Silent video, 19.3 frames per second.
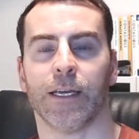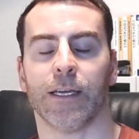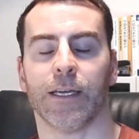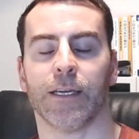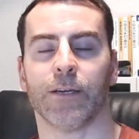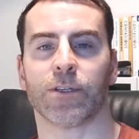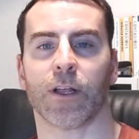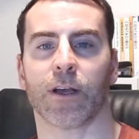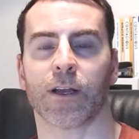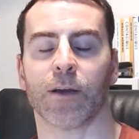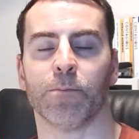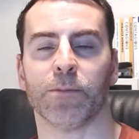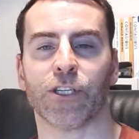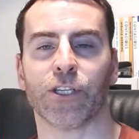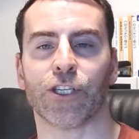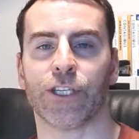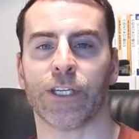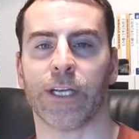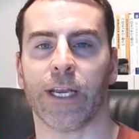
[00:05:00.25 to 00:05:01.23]
it was like a
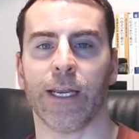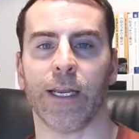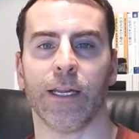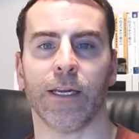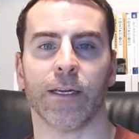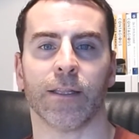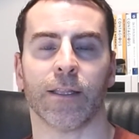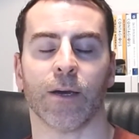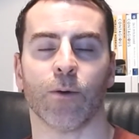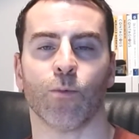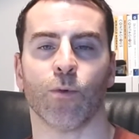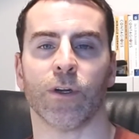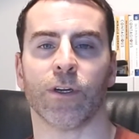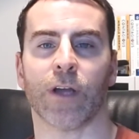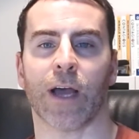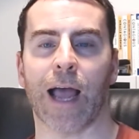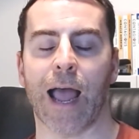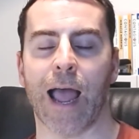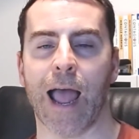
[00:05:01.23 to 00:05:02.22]
machine that
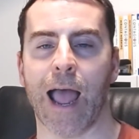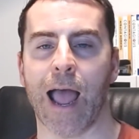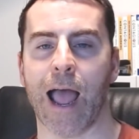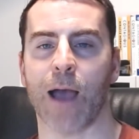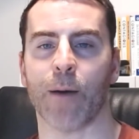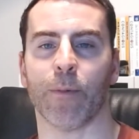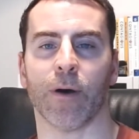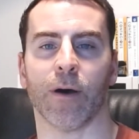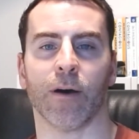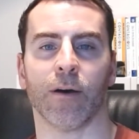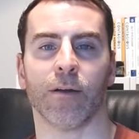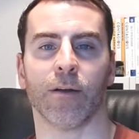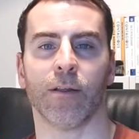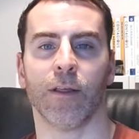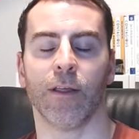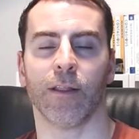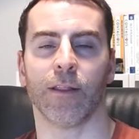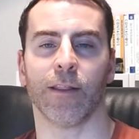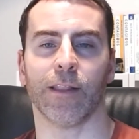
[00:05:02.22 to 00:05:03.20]
would hammer
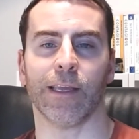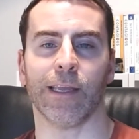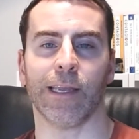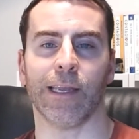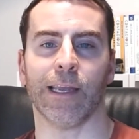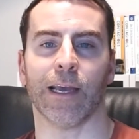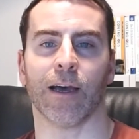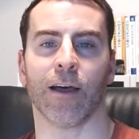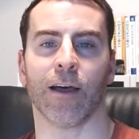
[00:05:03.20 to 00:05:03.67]
the